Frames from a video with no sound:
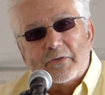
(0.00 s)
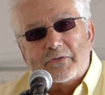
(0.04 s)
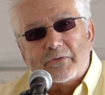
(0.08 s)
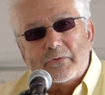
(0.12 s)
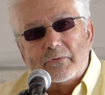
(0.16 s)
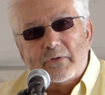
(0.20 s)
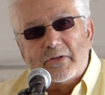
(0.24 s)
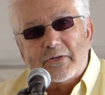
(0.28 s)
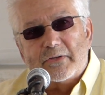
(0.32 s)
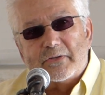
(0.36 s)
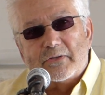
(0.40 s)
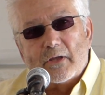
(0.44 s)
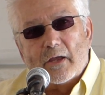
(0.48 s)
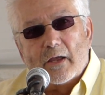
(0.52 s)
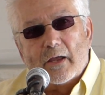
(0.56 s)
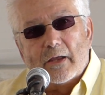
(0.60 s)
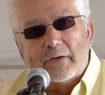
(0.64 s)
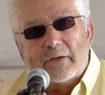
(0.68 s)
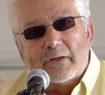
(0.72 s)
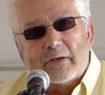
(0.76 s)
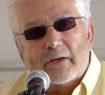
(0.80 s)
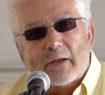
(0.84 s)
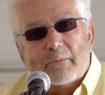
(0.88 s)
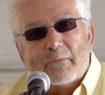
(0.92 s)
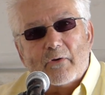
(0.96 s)
Zuni
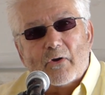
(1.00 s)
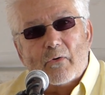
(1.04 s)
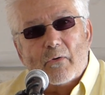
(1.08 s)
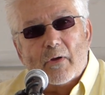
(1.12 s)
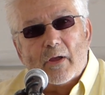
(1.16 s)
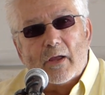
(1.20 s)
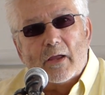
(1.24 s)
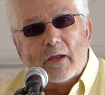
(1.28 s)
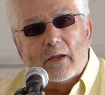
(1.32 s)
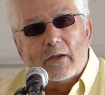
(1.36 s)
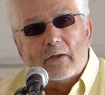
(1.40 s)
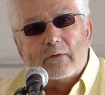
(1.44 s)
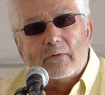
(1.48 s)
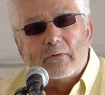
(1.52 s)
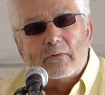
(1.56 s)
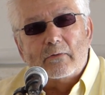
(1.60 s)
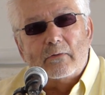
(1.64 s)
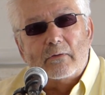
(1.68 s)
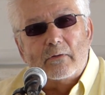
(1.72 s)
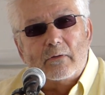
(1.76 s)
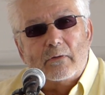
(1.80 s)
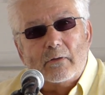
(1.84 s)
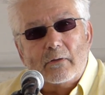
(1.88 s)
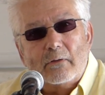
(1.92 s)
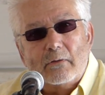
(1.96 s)
signed an MOA
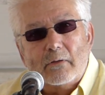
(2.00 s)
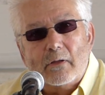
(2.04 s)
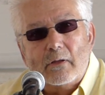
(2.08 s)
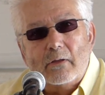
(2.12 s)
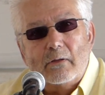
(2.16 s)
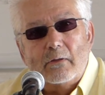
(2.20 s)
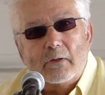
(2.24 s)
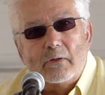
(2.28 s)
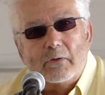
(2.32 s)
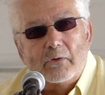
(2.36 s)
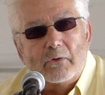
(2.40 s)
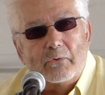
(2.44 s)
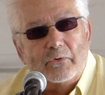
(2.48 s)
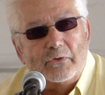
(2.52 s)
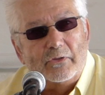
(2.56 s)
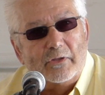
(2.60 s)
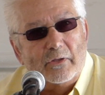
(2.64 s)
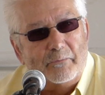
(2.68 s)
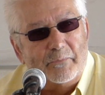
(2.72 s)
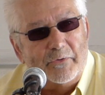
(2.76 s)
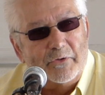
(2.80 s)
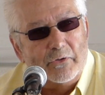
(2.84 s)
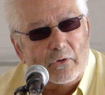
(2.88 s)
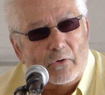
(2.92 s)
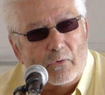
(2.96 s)
with
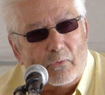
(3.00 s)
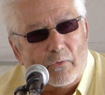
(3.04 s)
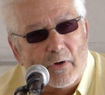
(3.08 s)
the Bureau